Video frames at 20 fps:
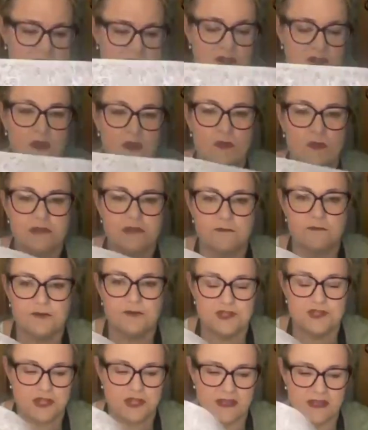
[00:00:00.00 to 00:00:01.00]
and just go with the
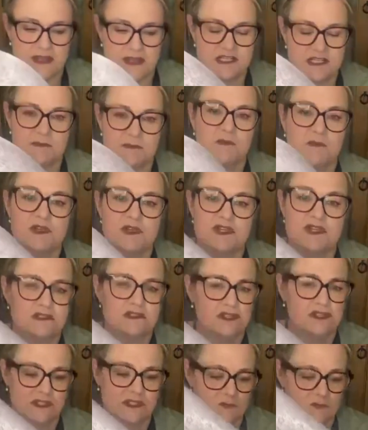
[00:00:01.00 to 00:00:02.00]
fusion casement, which
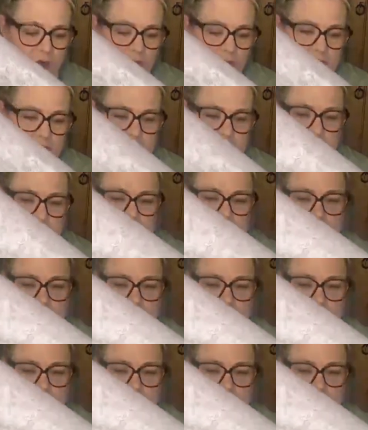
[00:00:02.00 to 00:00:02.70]
is just white.